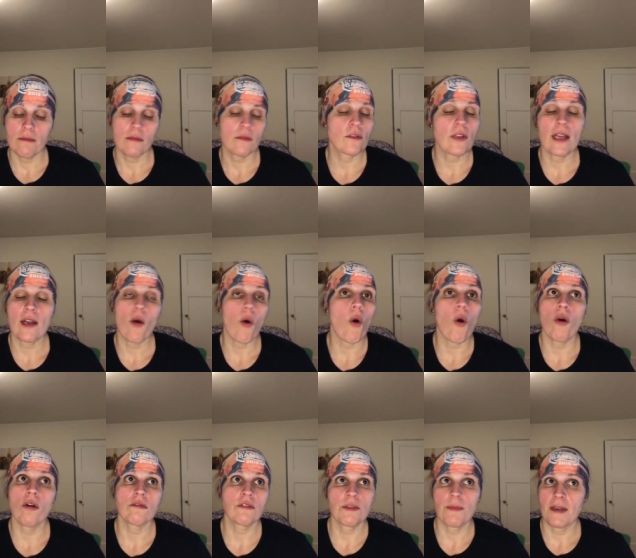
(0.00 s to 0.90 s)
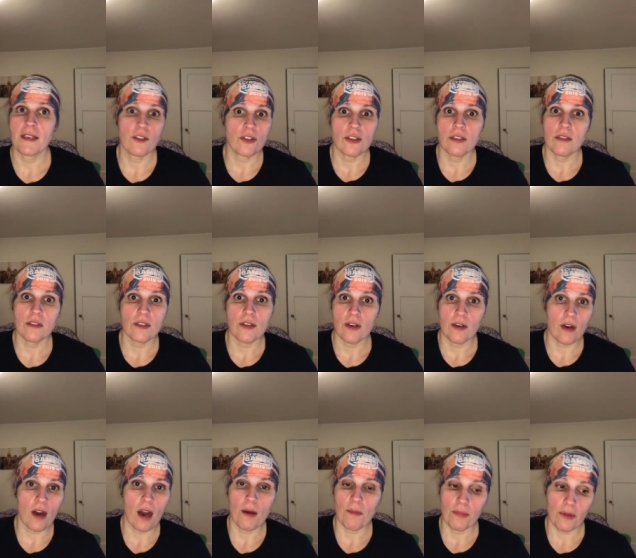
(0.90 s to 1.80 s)
like all dementias are
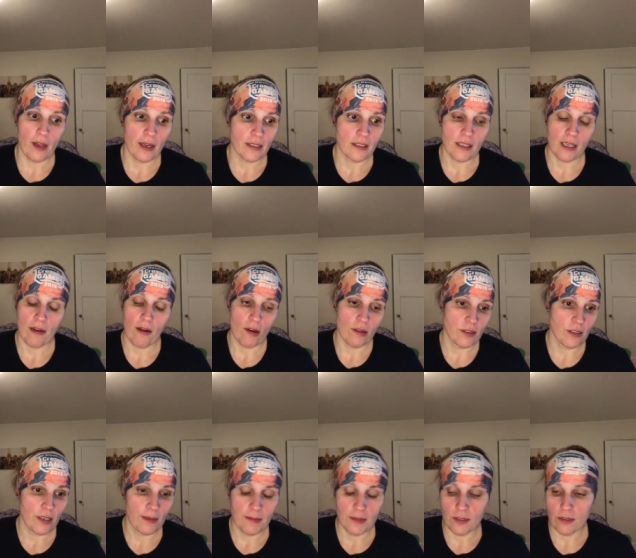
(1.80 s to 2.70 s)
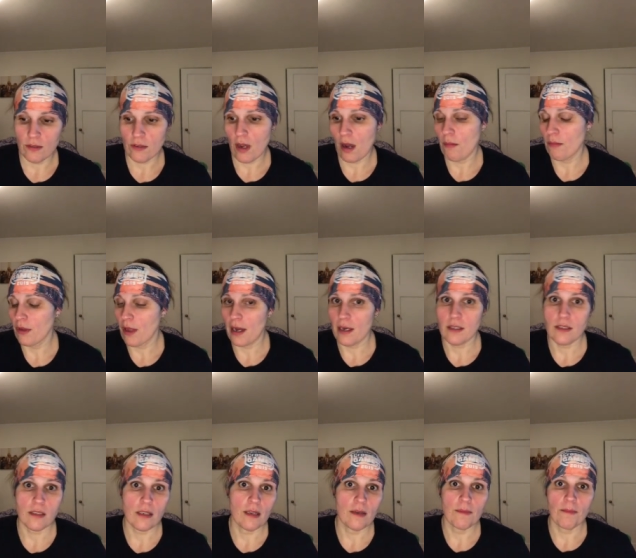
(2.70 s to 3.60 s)
complex, like Alzheimer's is complex
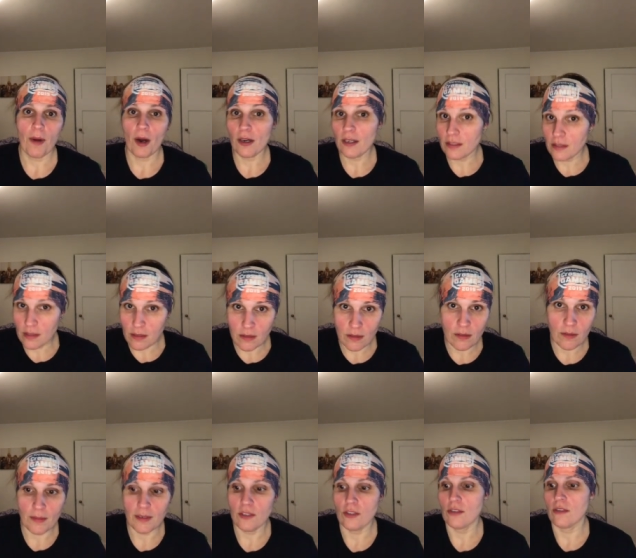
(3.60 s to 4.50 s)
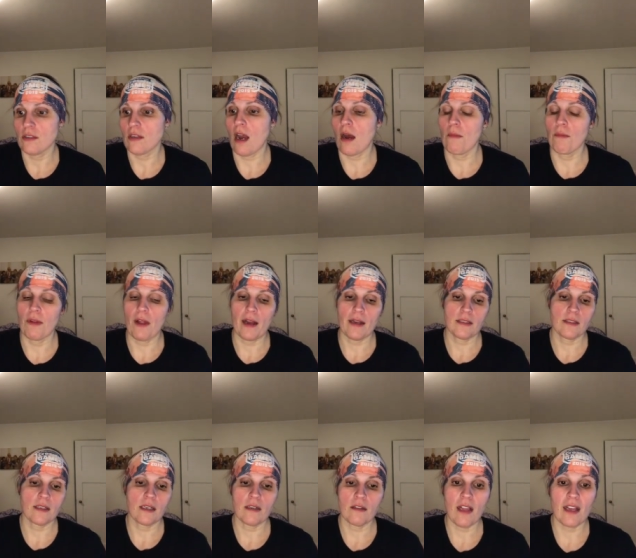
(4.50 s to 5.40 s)
and Parkinson's dementia is complex
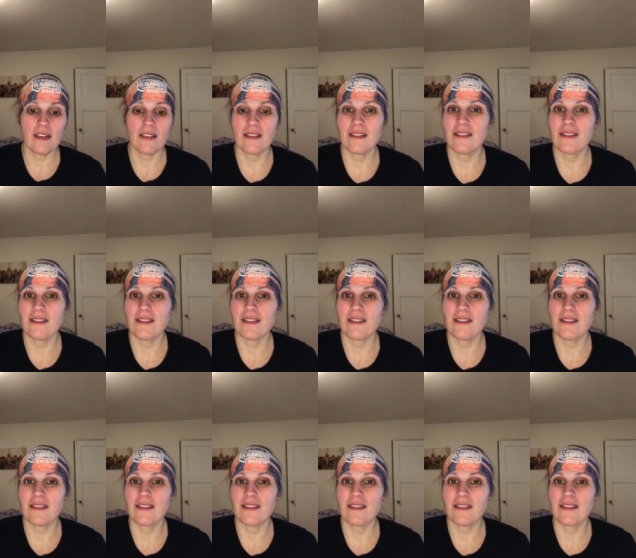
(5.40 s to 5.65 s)
and a lot of